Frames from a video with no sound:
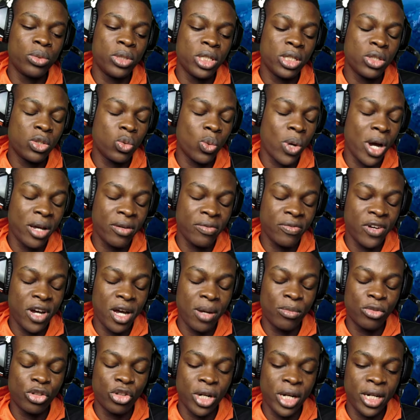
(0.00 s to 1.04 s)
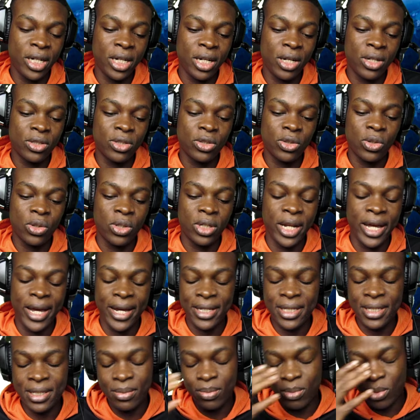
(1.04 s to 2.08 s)
this Wi-Fi I'm trying out
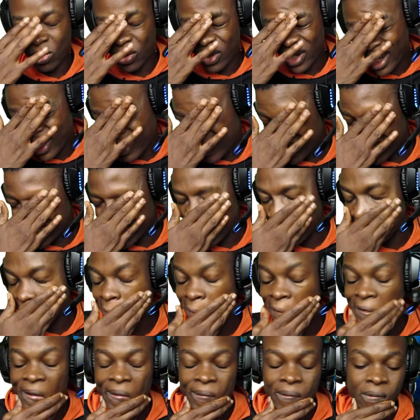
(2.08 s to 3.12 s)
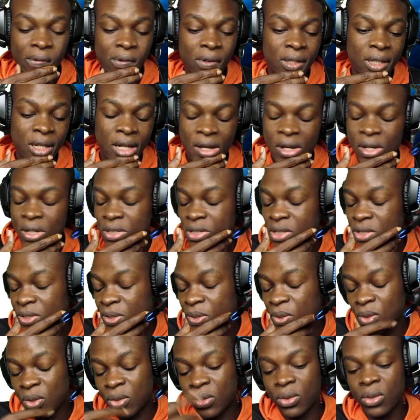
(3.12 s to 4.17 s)
connects, bro, because I don't know what else
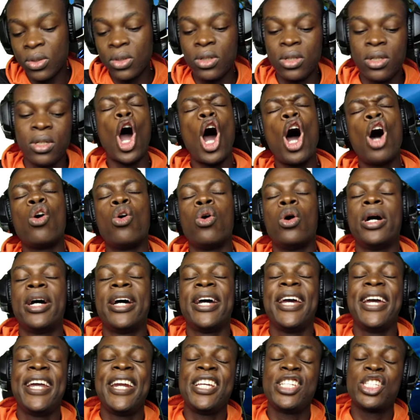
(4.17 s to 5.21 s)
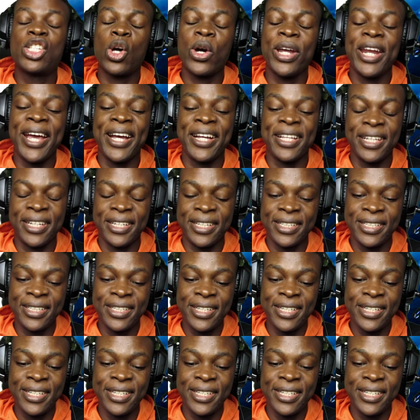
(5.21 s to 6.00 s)
to do. Oh, it is connecting.